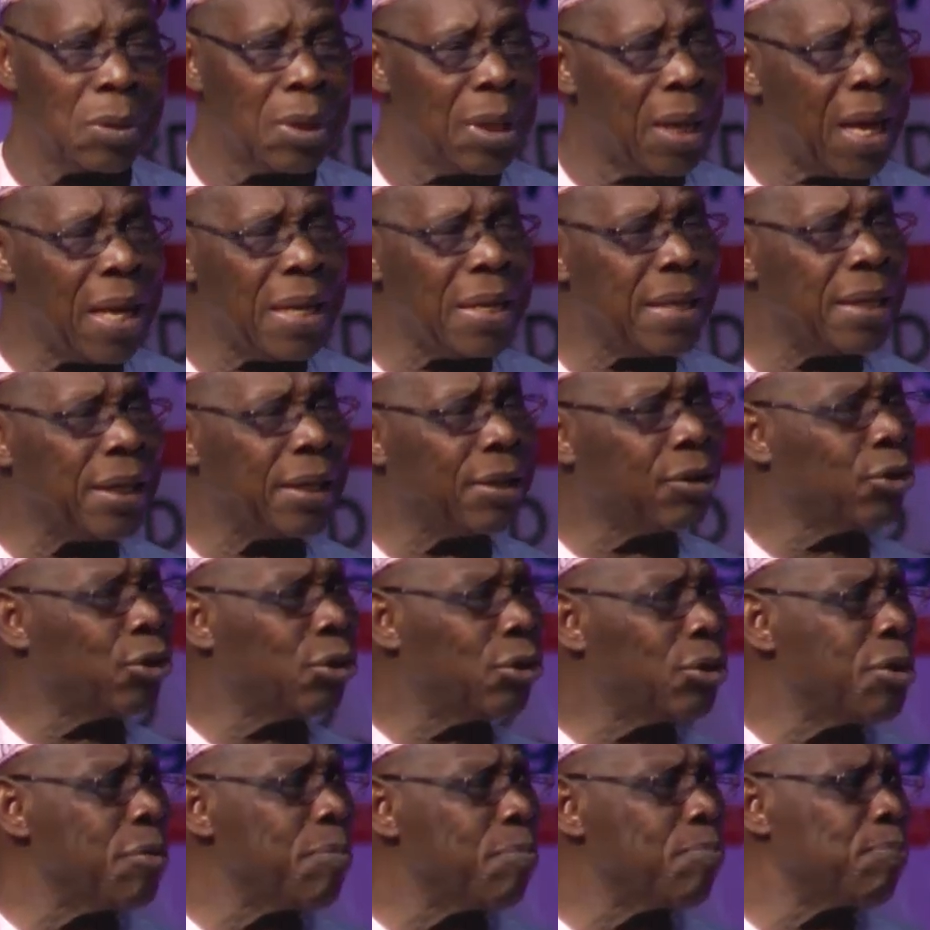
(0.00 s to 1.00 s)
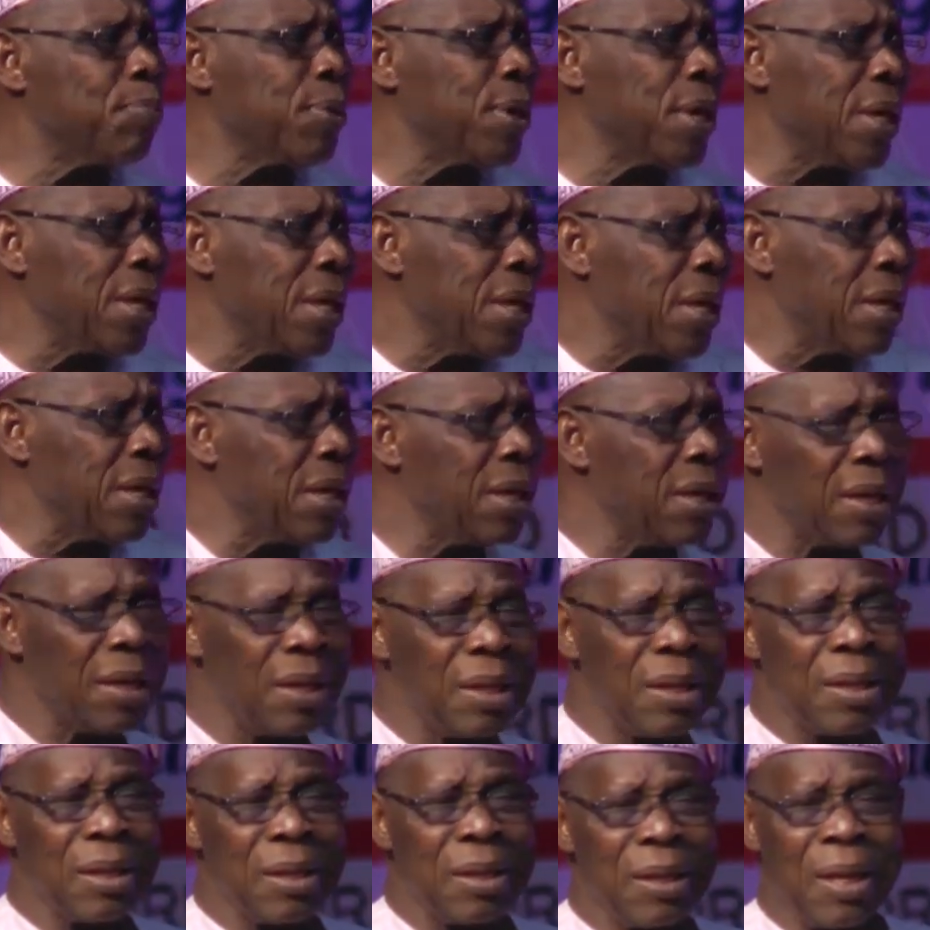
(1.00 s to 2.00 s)
And it shouldn't be
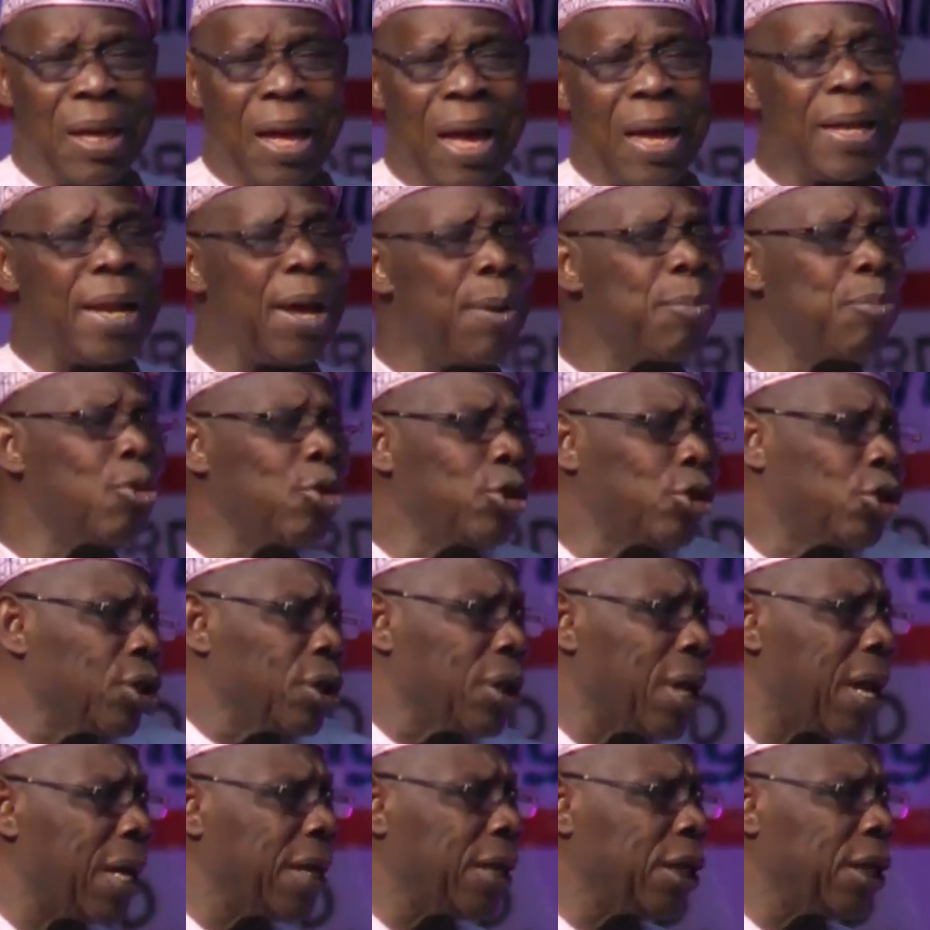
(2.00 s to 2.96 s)
an emotional